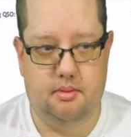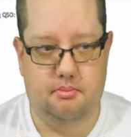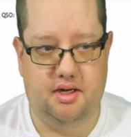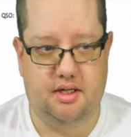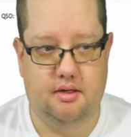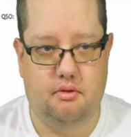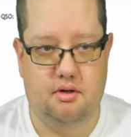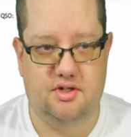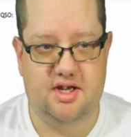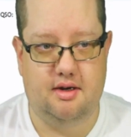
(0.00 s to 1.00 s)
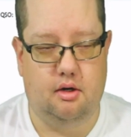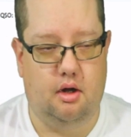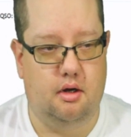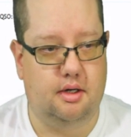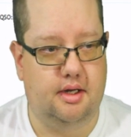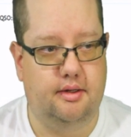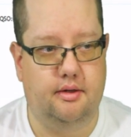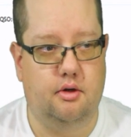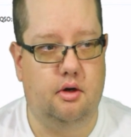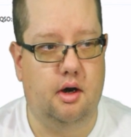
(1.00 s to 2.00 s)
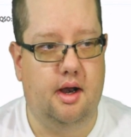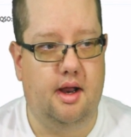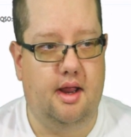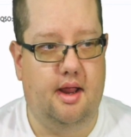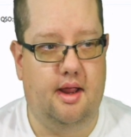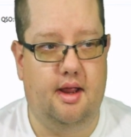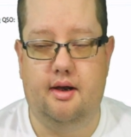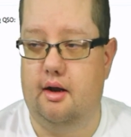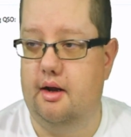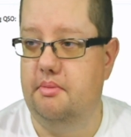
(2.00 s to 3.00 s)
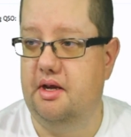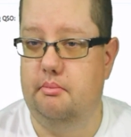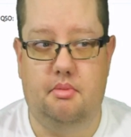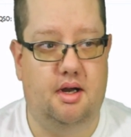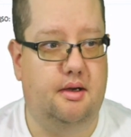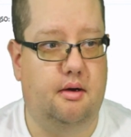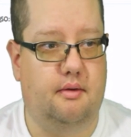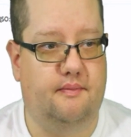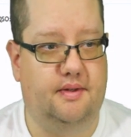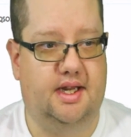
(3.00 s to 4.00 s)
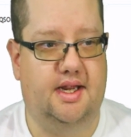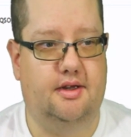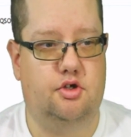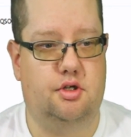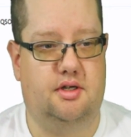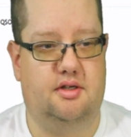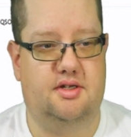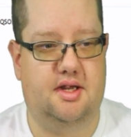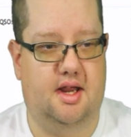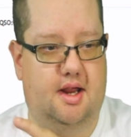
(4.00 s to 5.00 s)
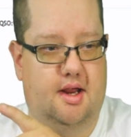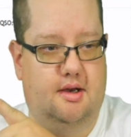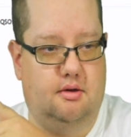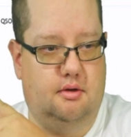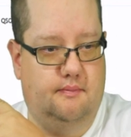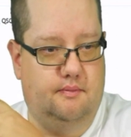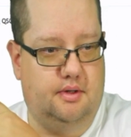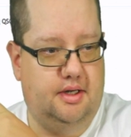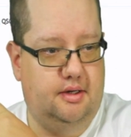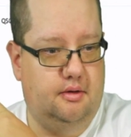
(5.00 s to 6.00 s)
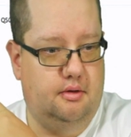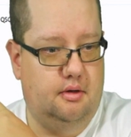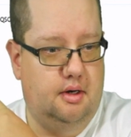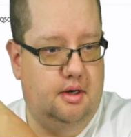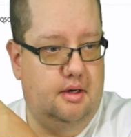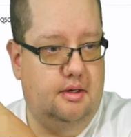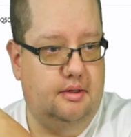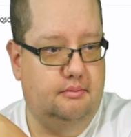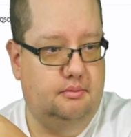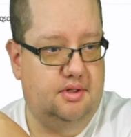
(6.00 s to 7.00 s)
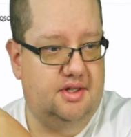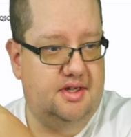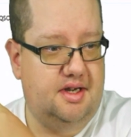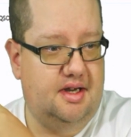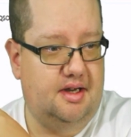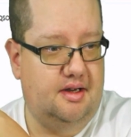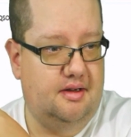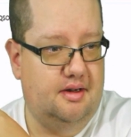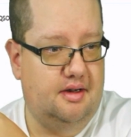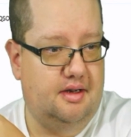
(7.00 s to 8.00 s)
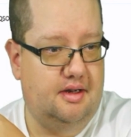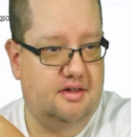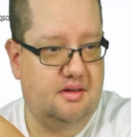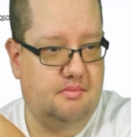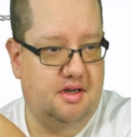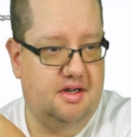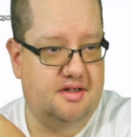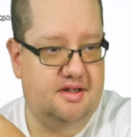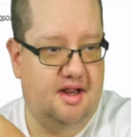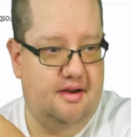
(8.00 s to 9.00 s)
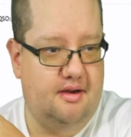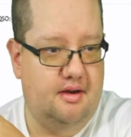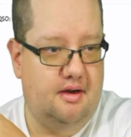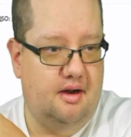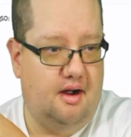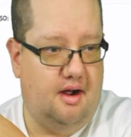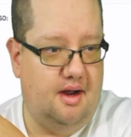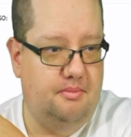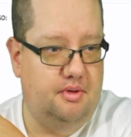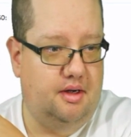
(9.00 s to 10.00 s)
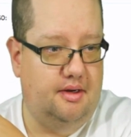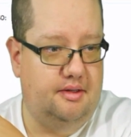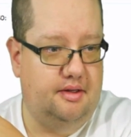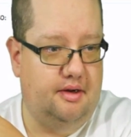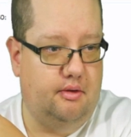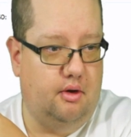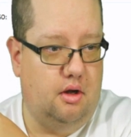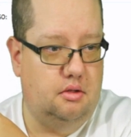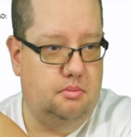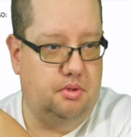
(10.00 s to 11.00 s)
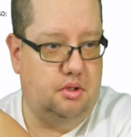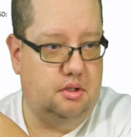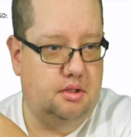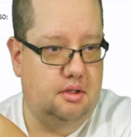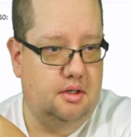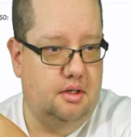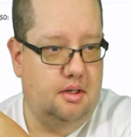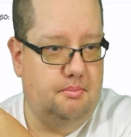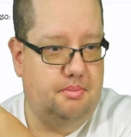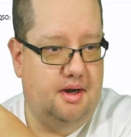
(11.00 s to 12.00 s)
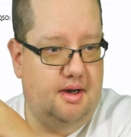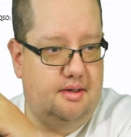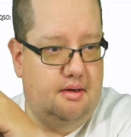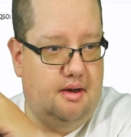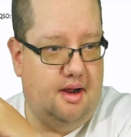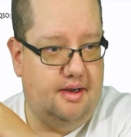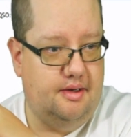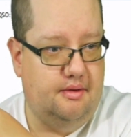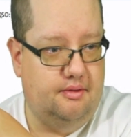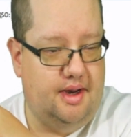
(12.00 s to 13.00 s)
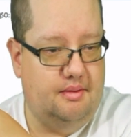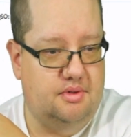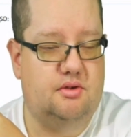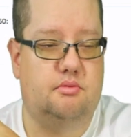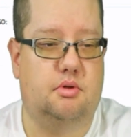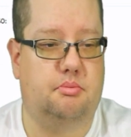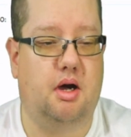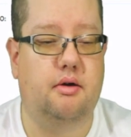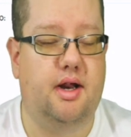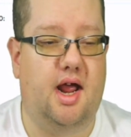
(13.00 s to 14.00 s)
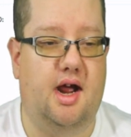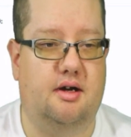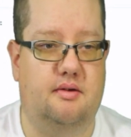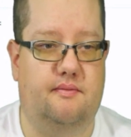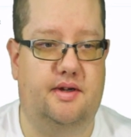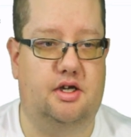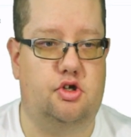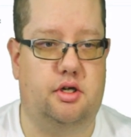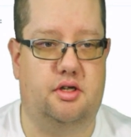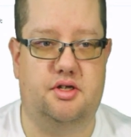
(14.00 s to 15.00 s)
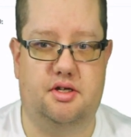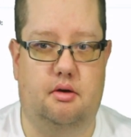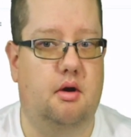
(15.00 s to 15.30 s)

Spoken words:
QRZ log here, and I'm in my notifications. And over here, you will see that someone has said, I'm not in their logbook, but I know that was from a POTA activation. So